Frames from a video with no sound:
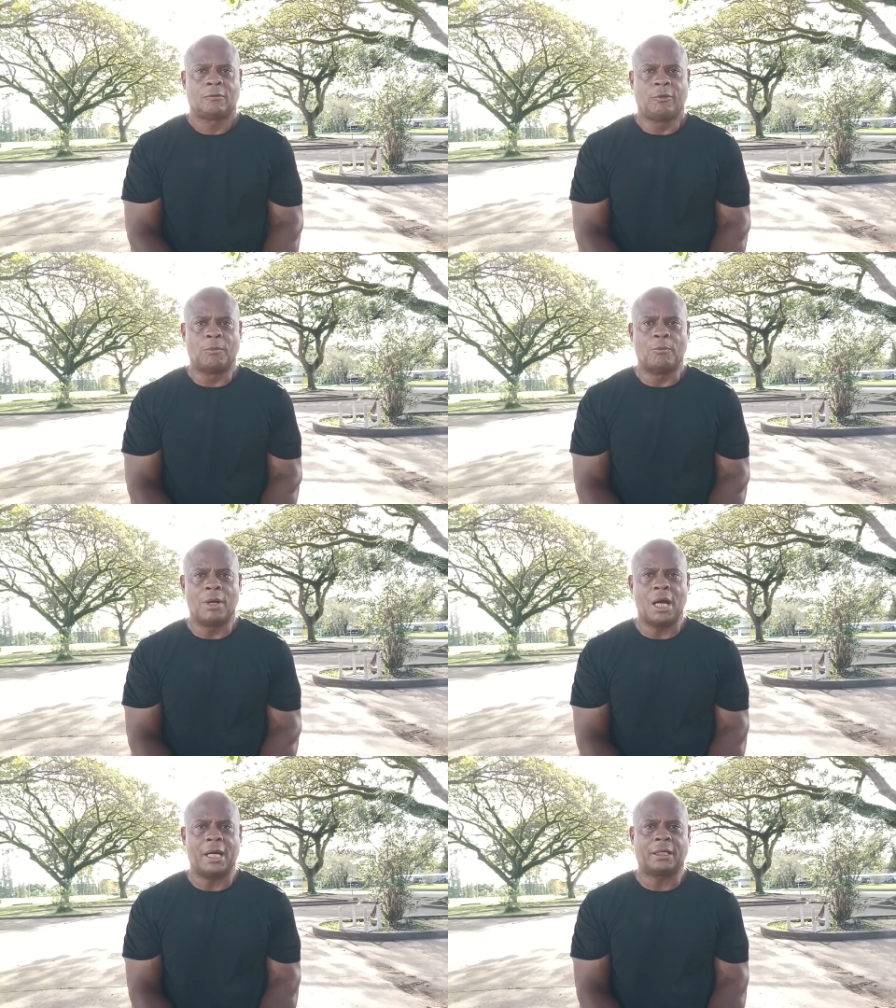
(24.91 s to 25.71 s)
from
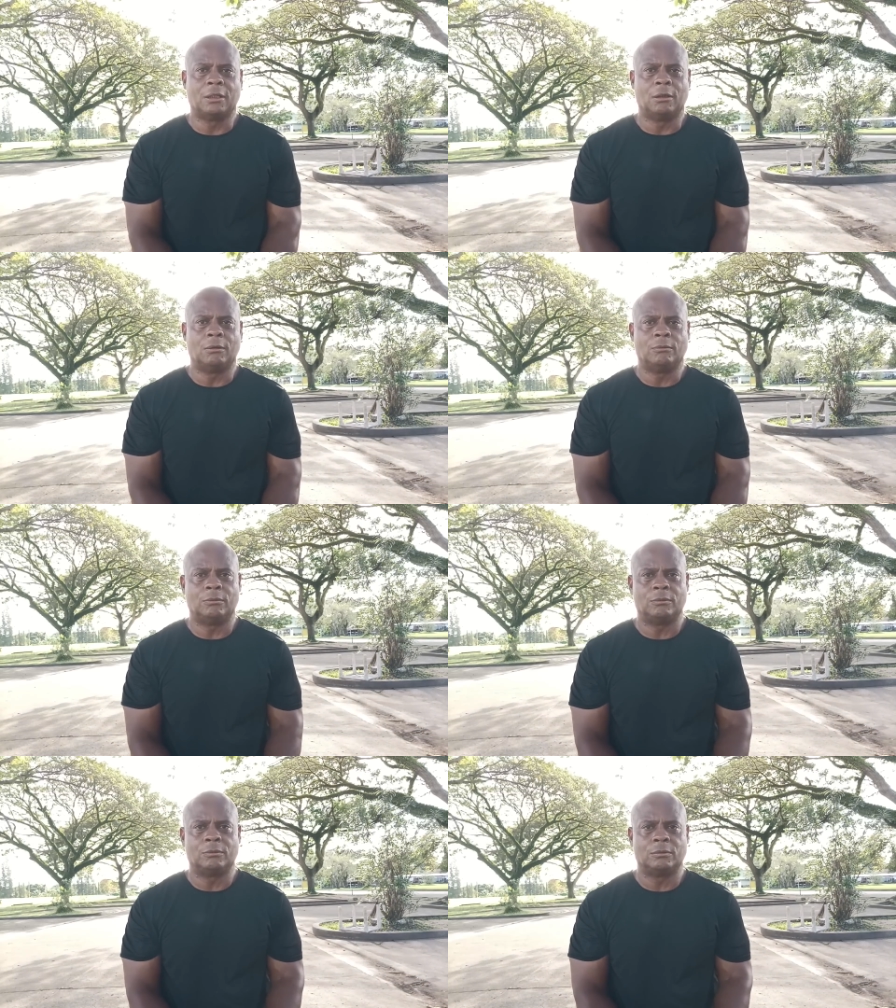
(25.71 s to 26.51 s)
America
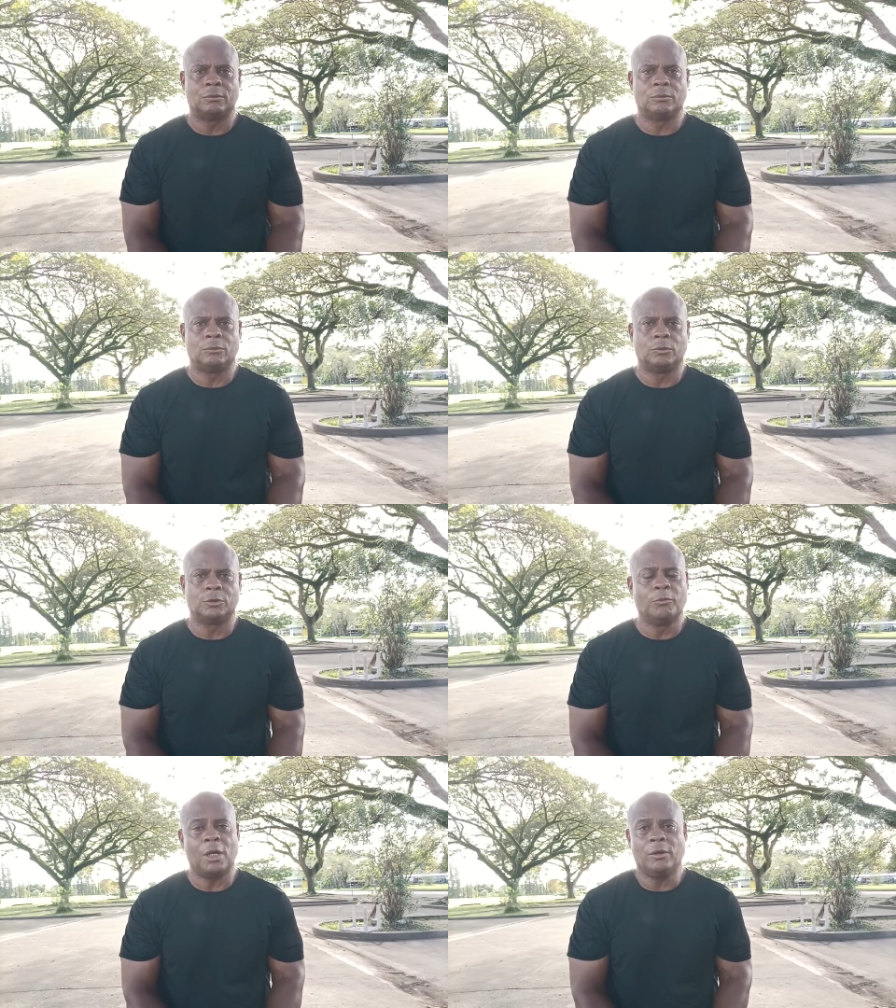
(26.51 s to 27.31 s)

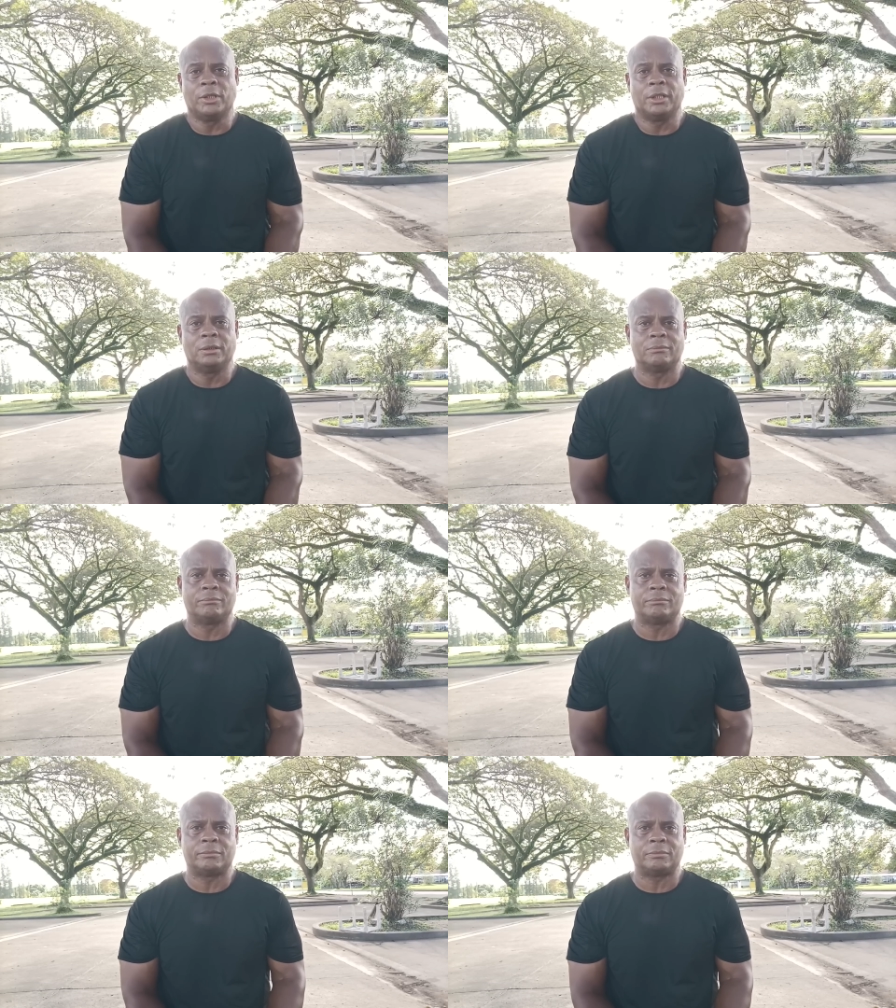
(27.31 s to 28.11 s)
was murdered
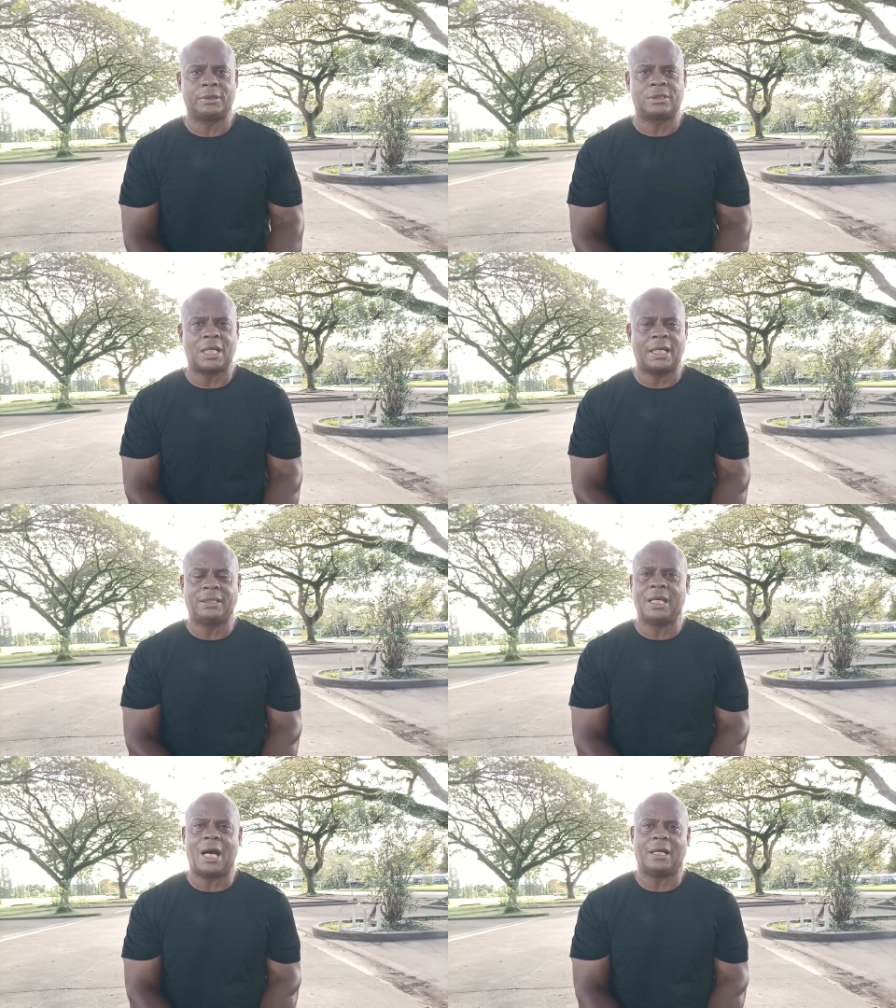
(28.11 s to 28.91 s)
in
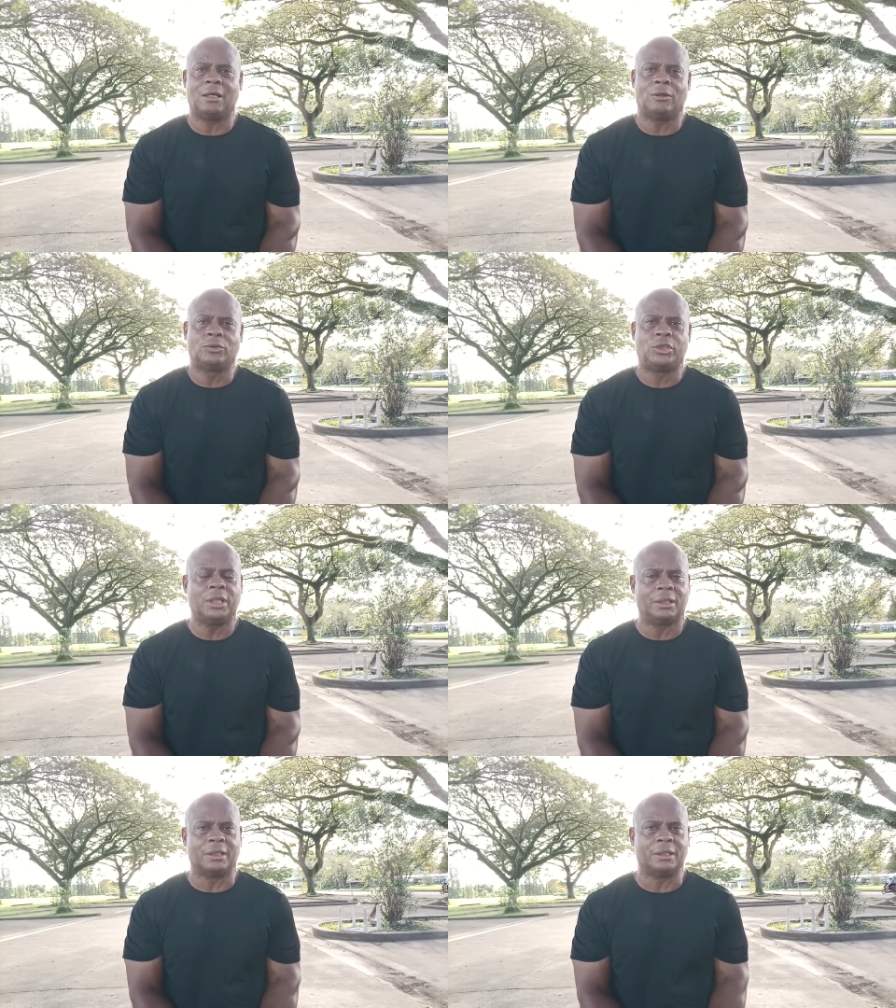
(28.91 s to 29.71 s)
Santiago,
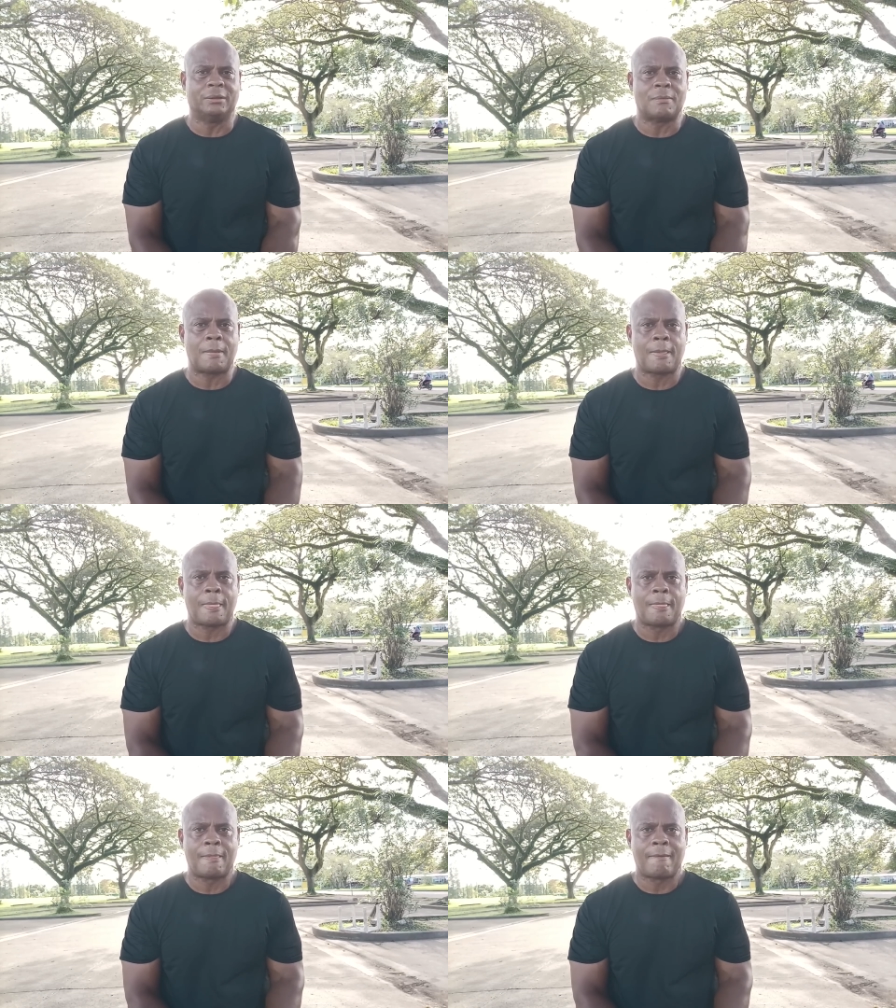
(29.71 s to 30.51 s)
Chile
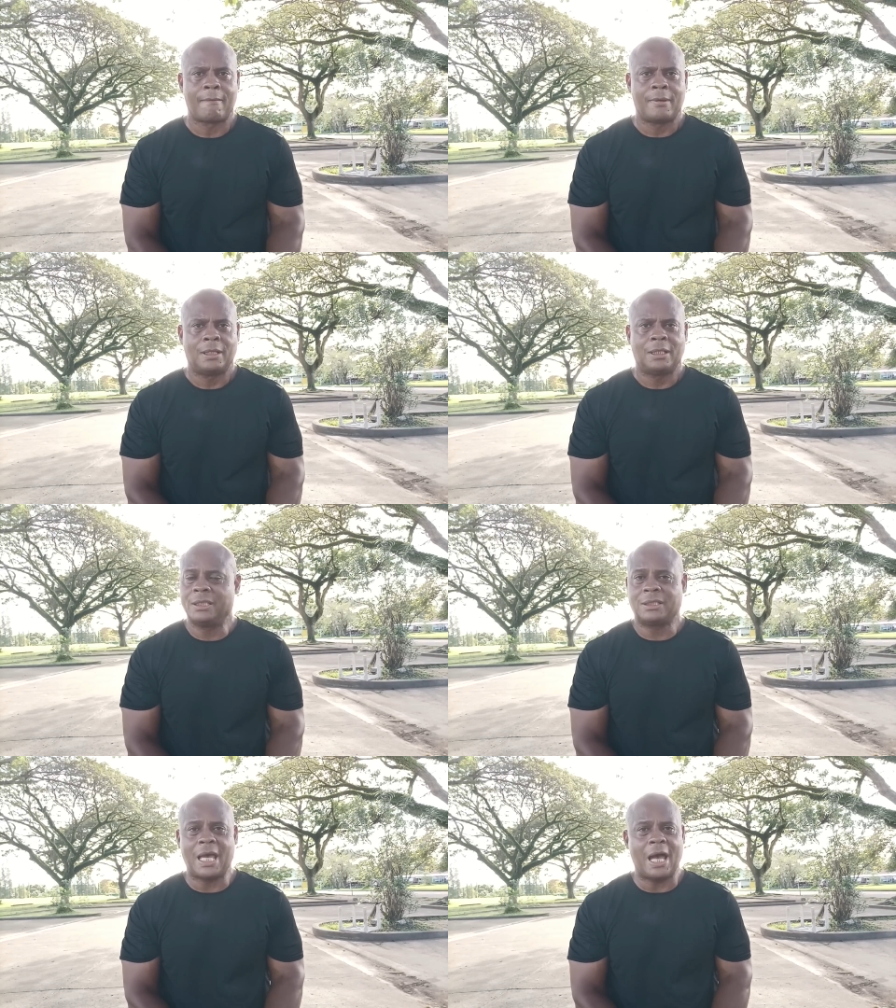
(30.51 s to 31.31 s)

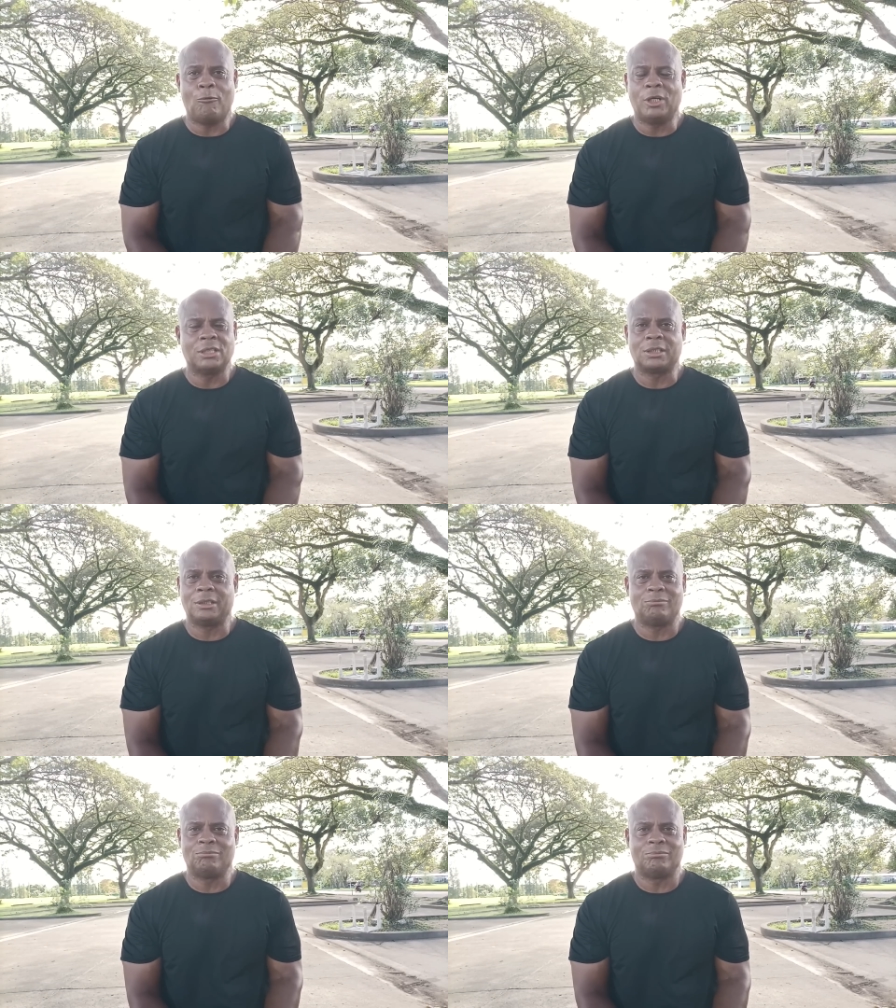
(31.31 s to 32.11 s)
this guy wasn't